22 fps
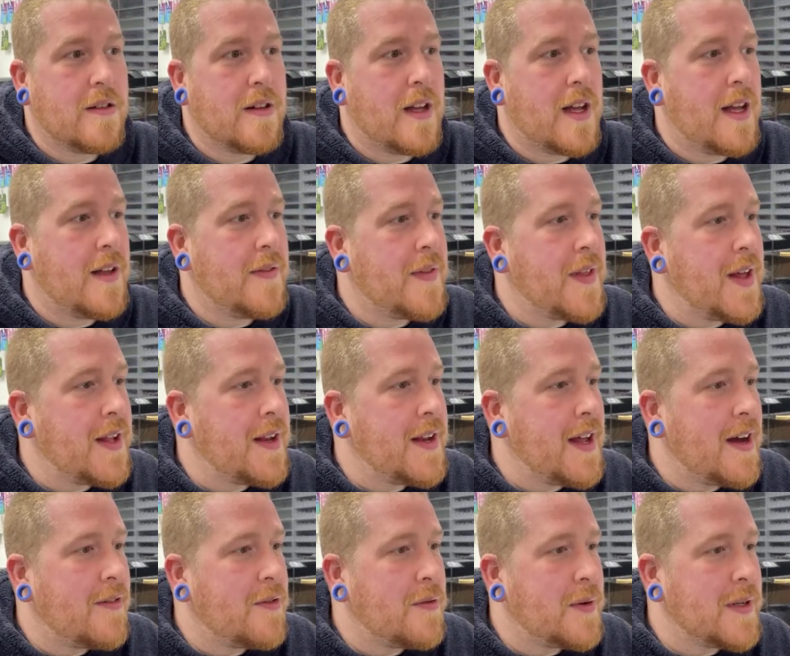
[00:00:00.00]
And then
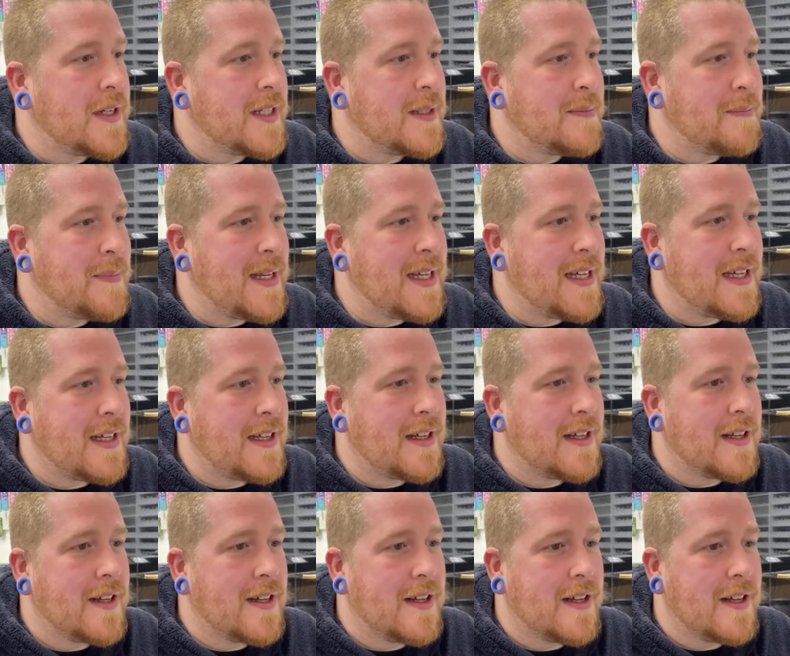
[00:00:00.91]
the other one is
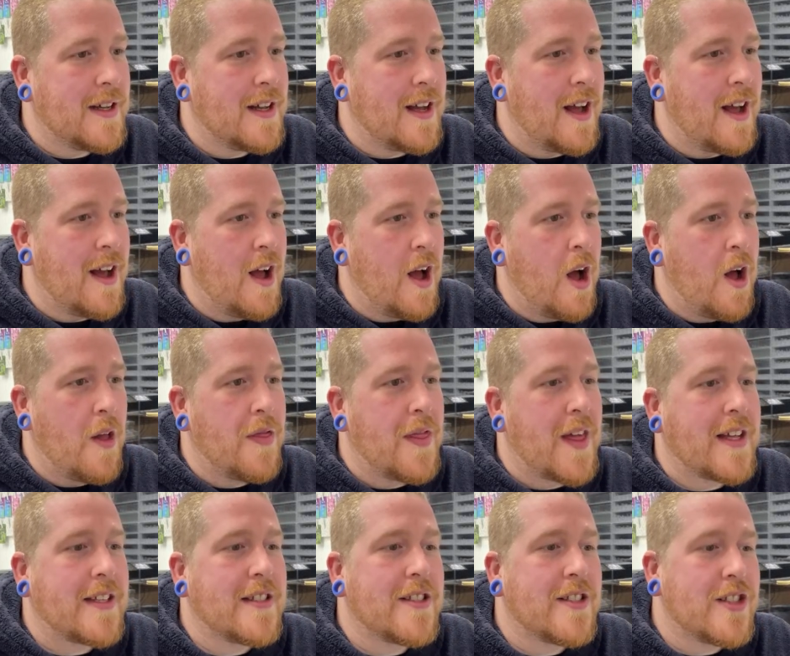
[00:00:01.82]
peak.
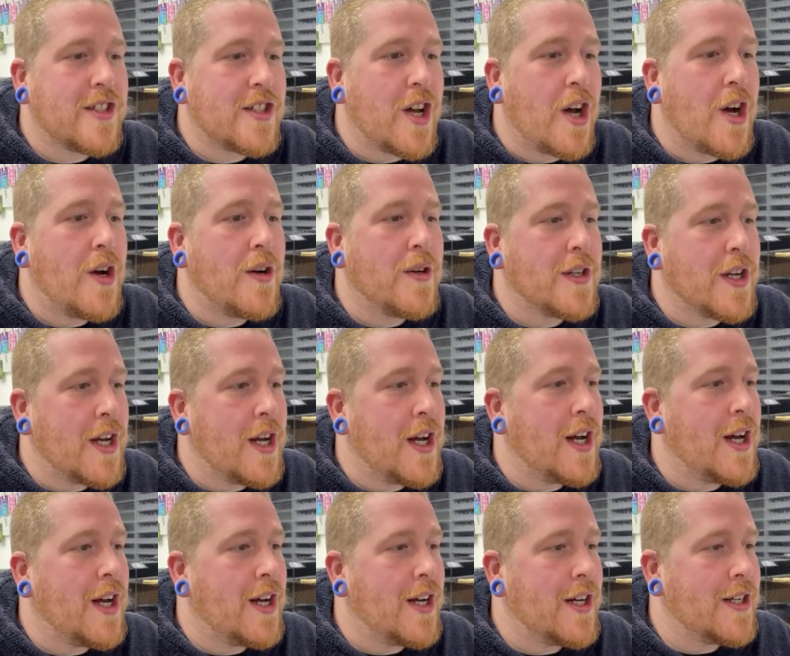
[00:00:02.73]
That's so
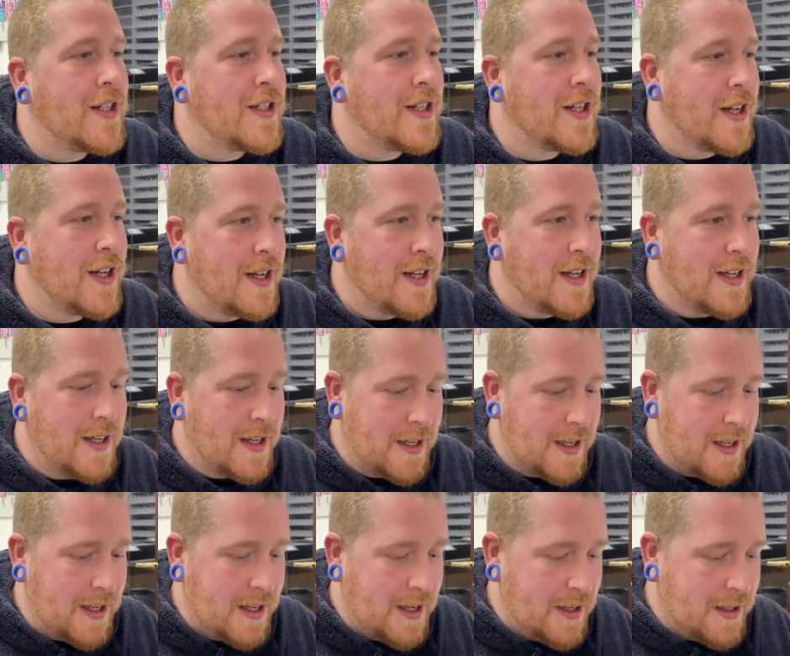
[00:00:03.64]
good.
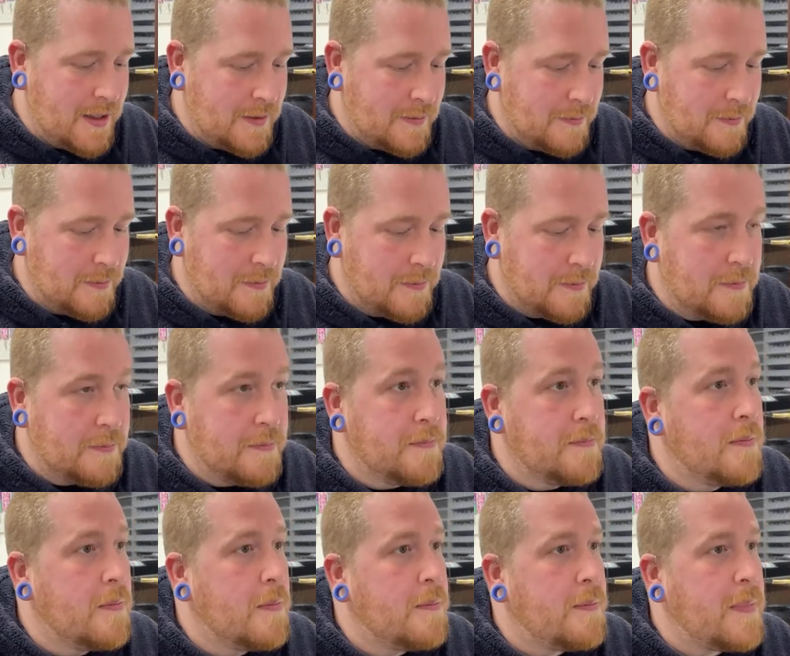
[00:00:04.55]

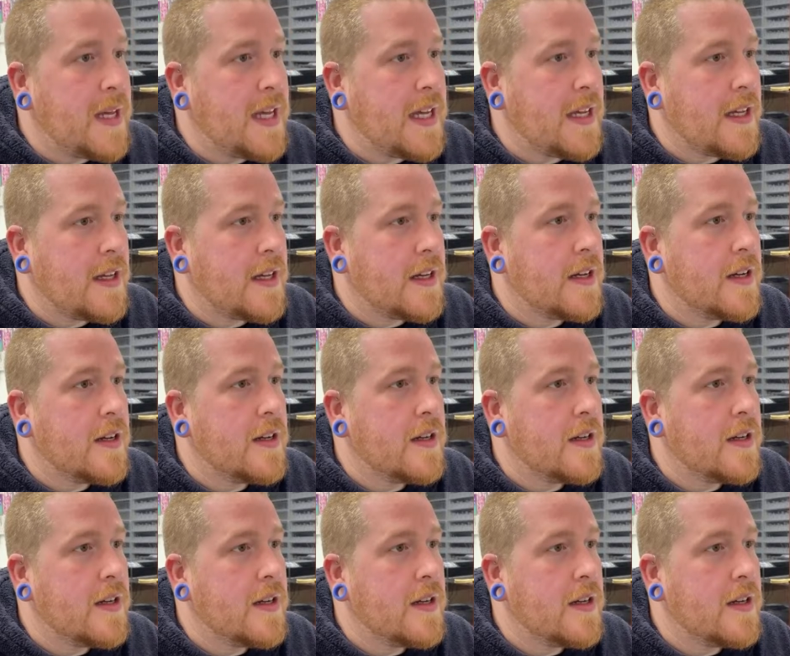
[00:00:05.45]
Peak.